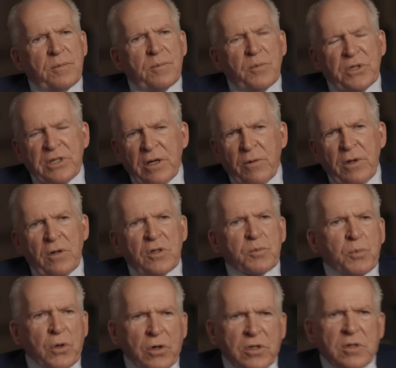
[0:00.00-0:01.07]
materials,
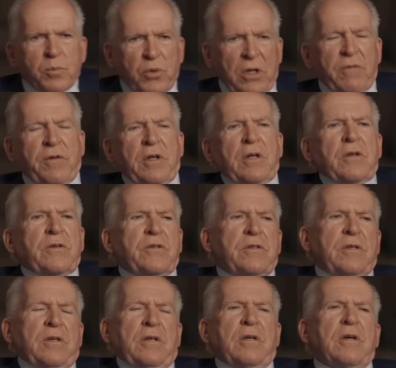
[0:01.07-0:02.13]
books,
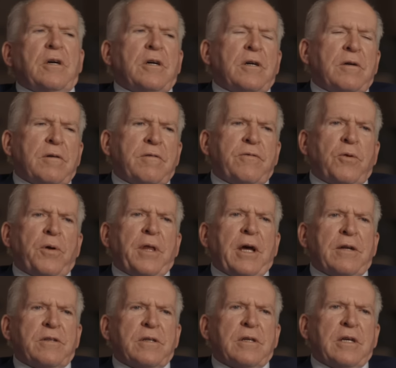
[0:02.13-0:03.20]
briefings for
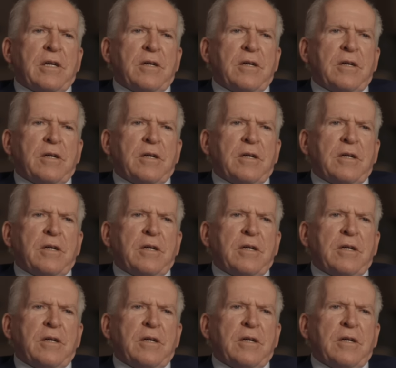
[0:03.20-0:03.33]
that.